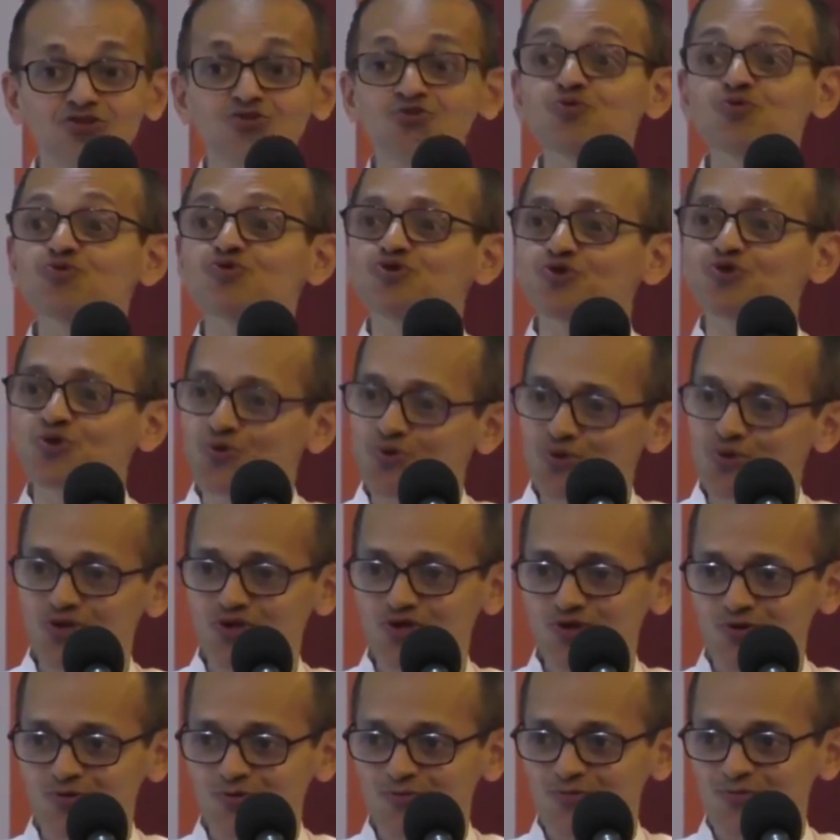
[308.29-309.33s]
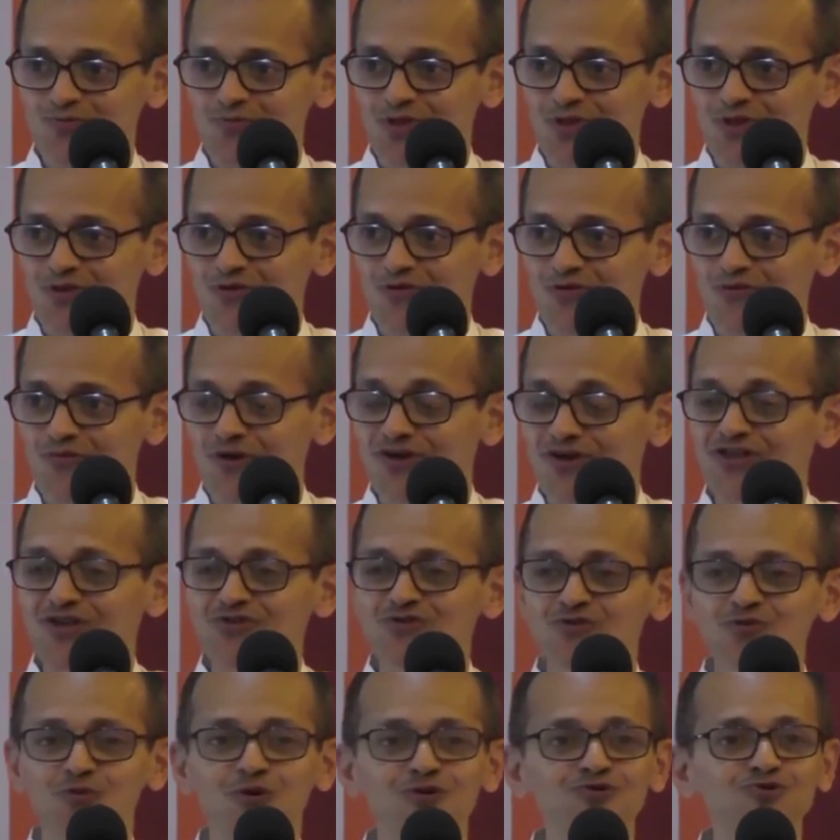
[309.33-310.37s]
you choose
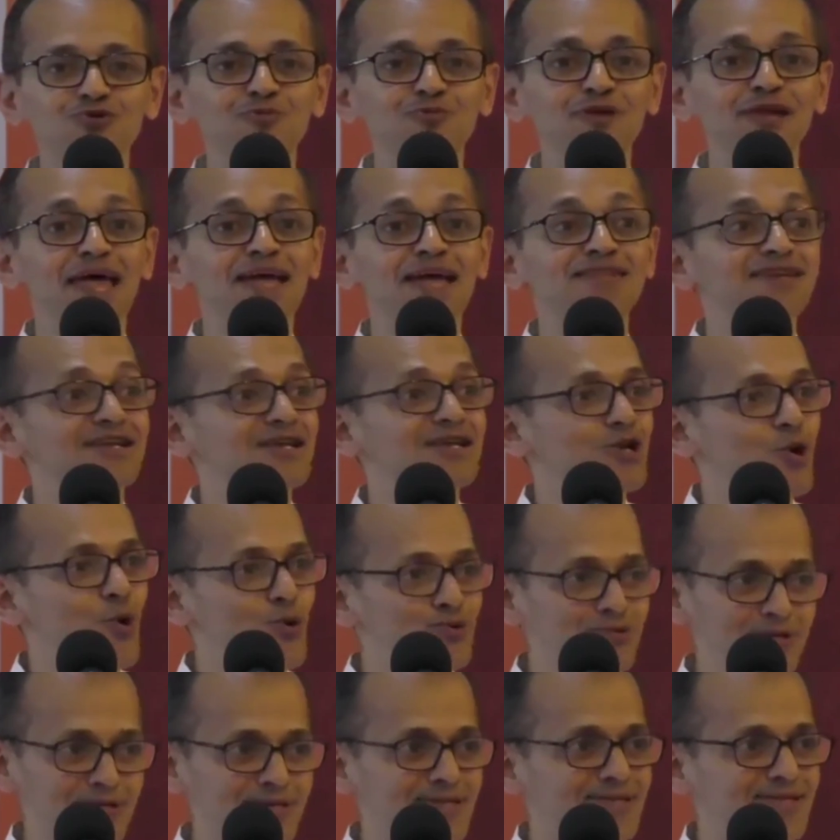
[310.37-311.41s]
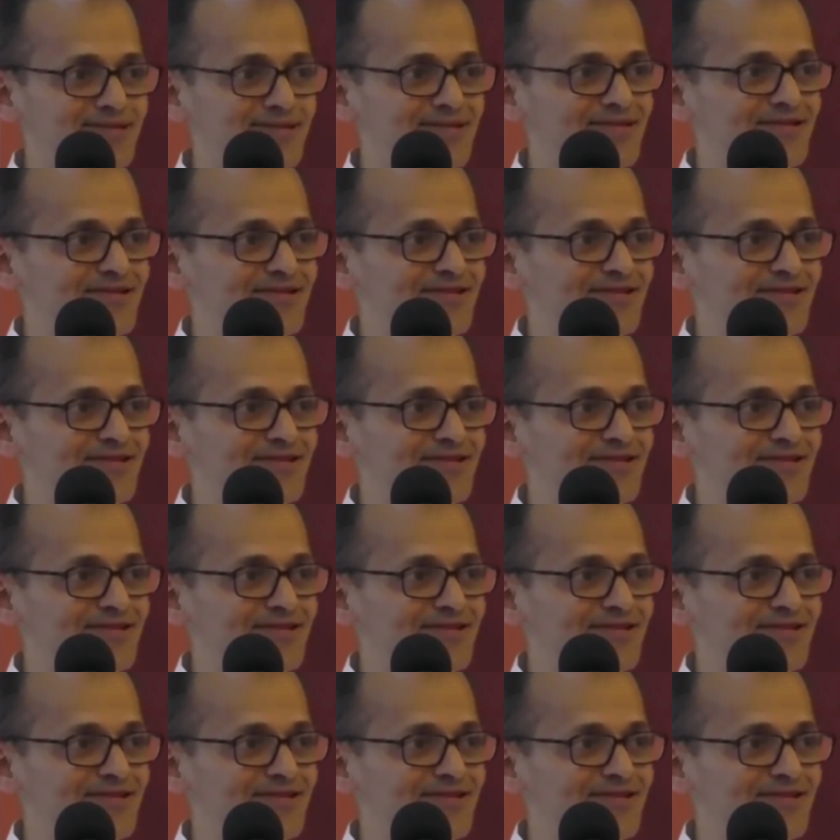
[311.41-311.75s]
whether you want to be like the lotus